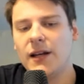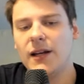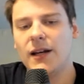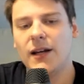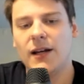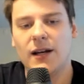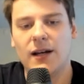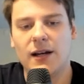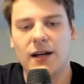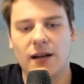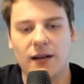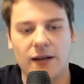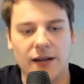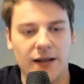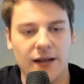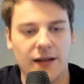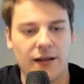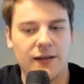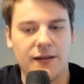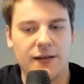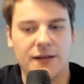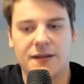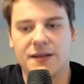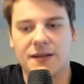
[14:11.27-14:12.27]
uh, like
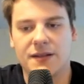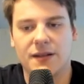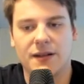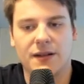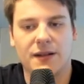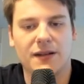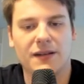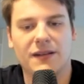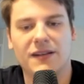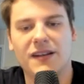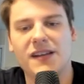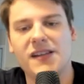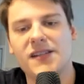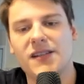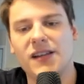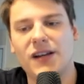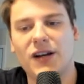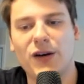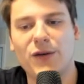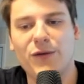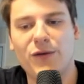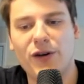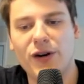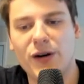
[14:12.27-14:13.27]
it's uh, easily
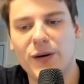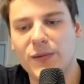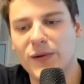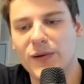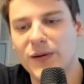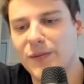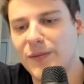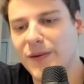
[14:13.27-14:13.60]
convertible.